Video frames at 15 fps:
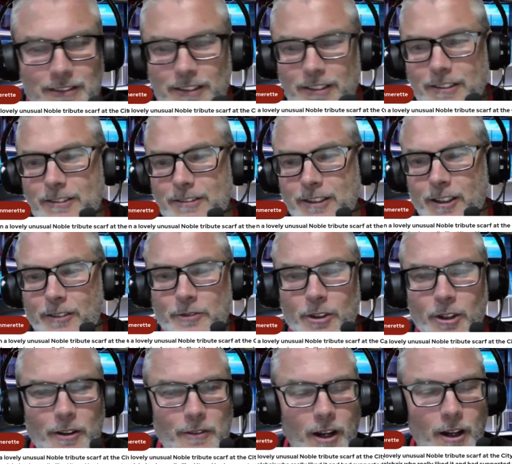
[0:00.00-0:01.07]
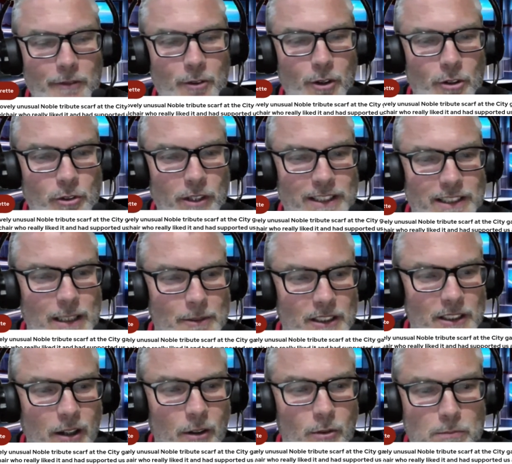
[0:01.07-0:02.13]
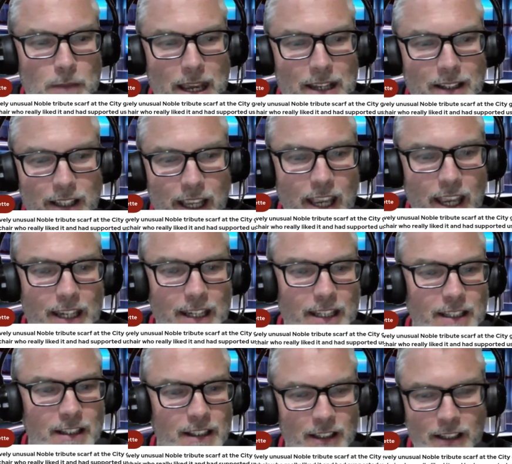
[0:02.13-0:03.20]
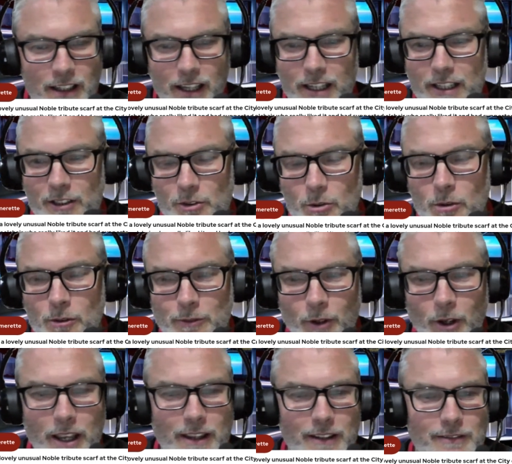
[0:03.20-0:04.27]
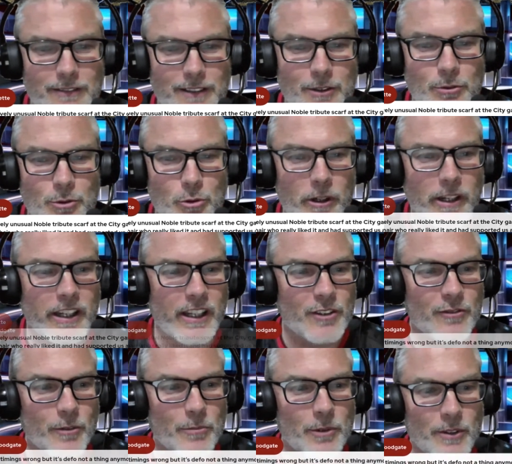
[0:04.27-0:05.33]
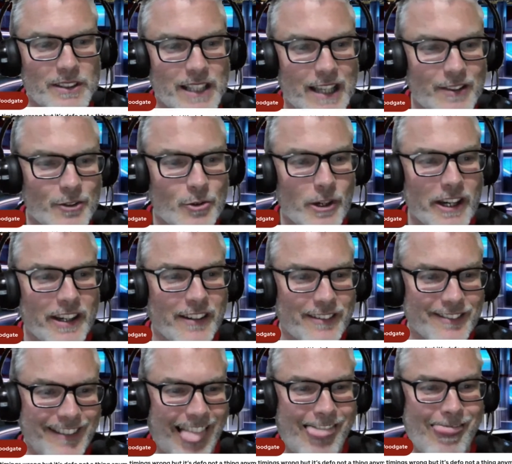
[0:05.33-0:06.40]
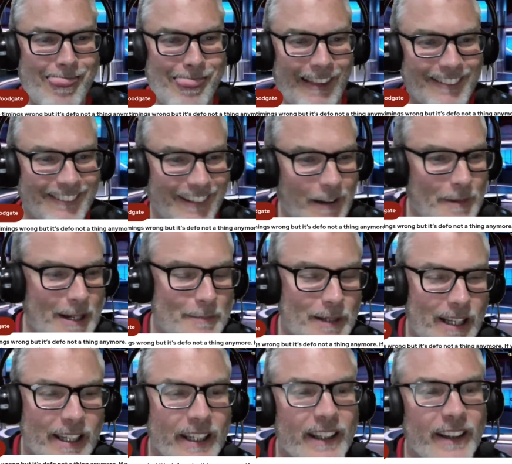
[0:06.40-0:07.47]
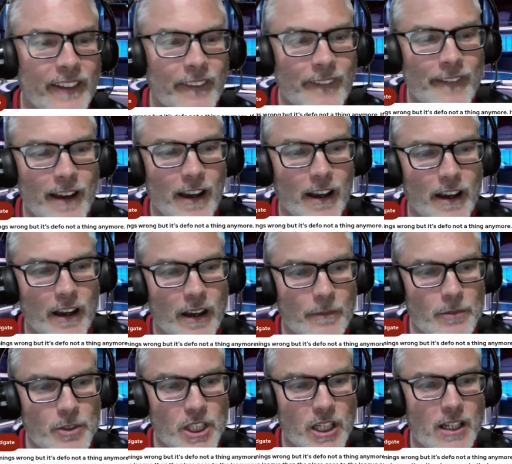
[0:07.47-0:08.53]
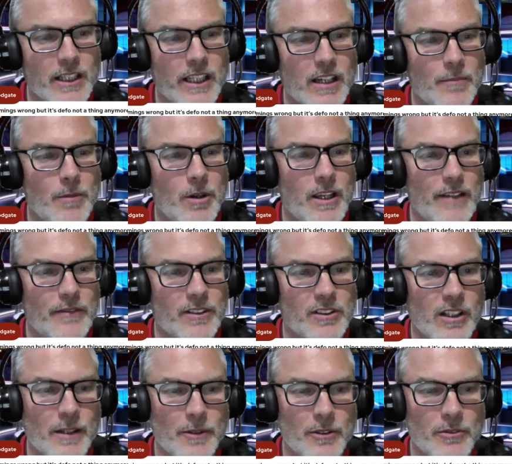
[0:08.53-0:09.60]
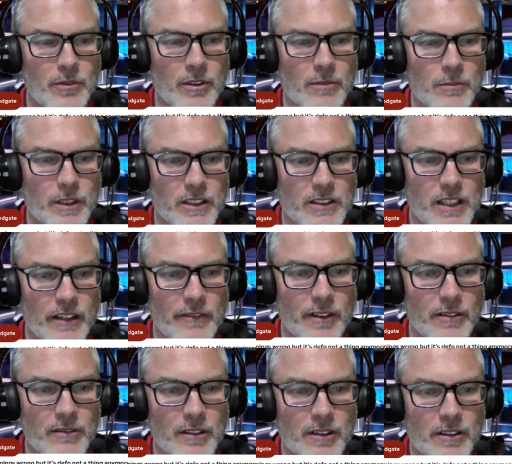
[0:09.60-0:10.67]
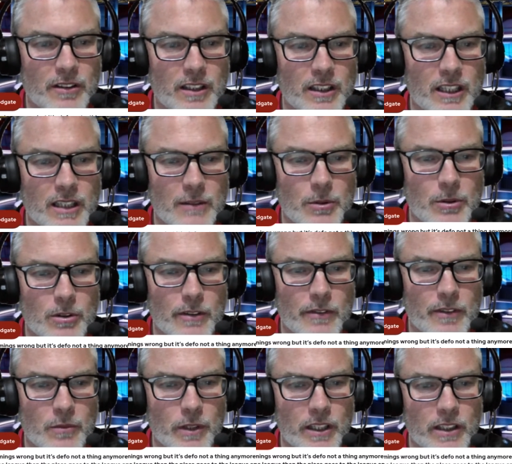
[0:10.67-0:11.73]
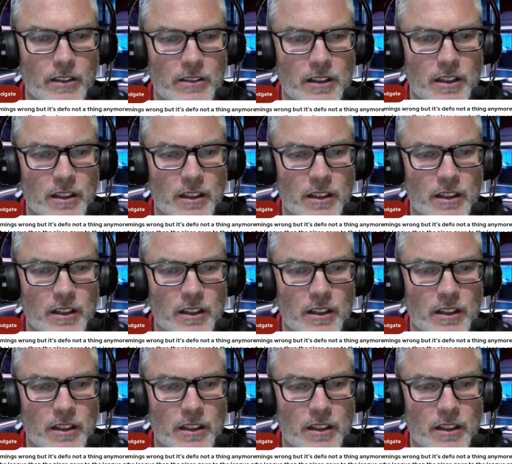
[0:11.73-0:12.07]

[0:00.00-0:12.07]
Uh, I've got I've, I've got to dress up as an old man to get any any sort of like little trinkets from you. Is that the trick? I'm only playing. Um, Charlie, I might have the timings wrong, but it's defo not a thing anymore. If the winners,